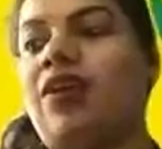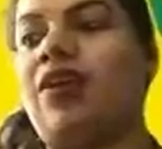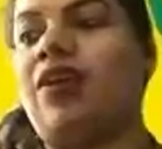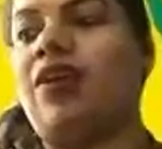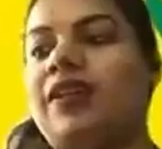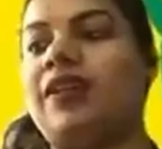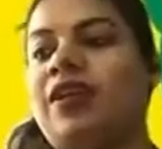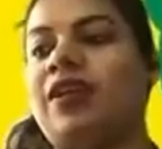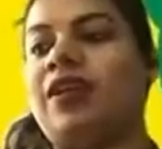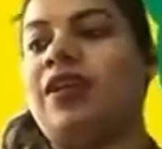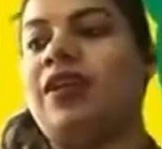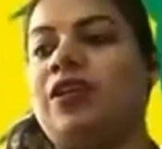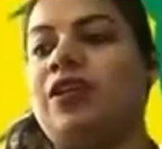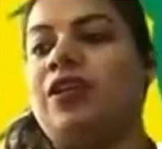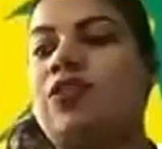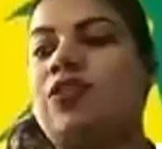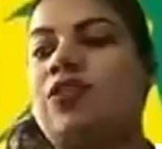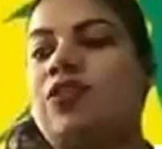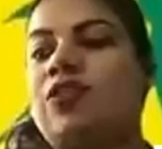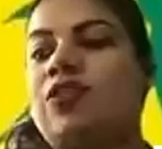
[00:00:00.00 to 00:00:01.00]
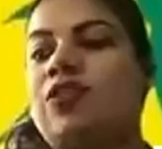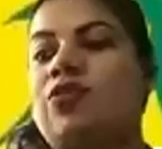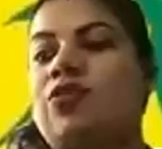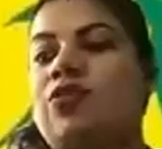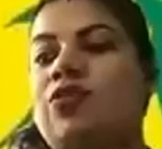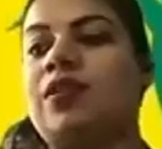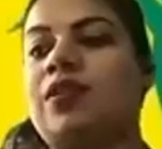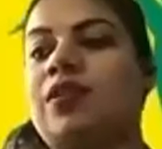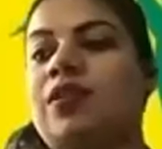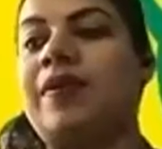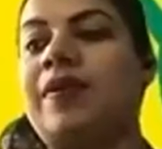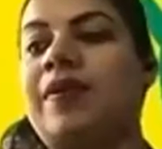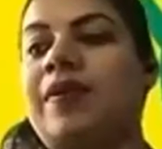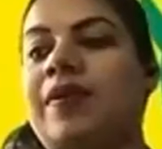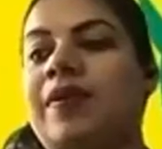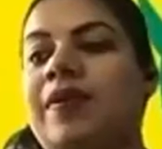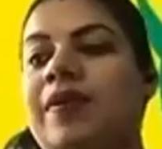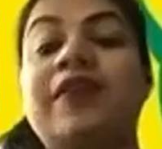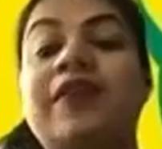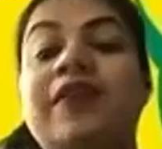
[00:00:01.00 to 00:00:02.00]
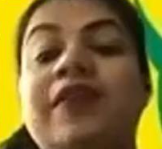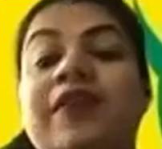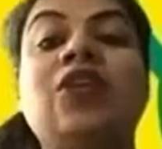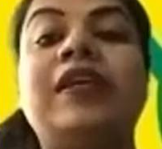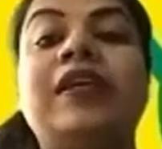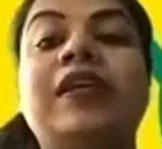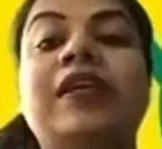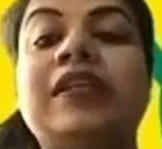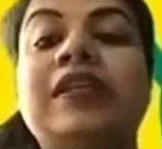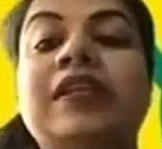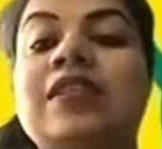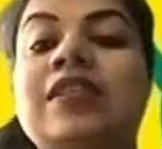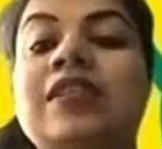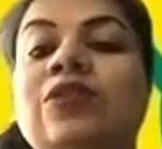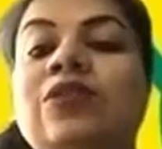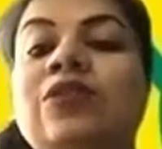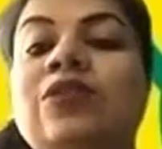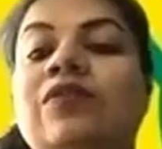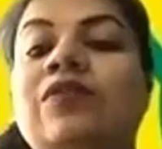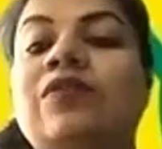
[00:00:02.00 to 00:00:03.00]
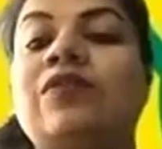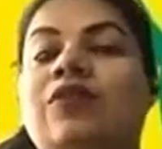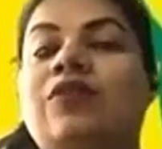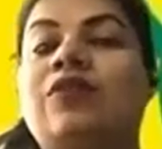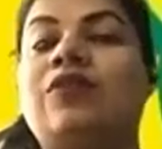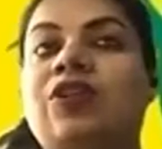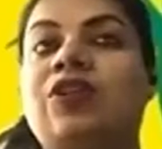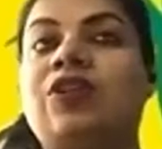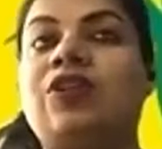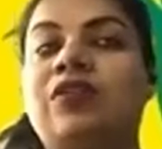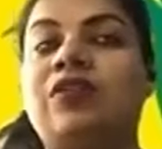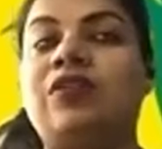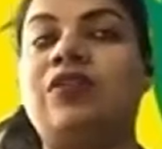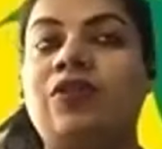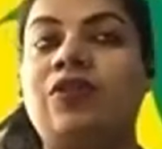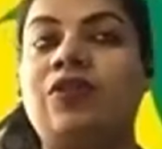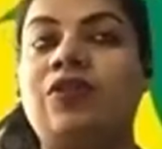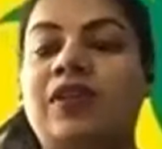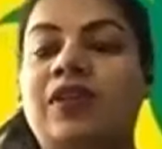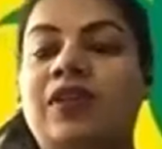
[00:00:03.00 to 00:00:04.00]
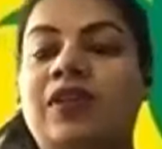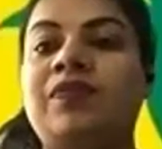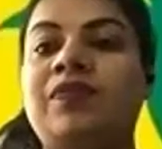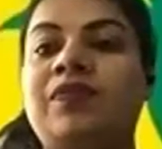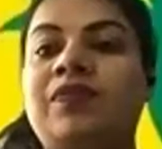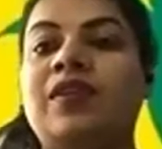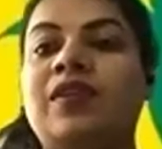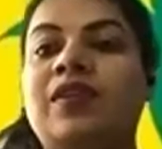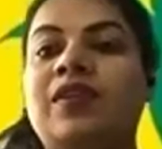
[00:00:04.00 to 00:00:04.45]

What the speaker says: fine. All right. So I have seen your yesterday's test. You have got 40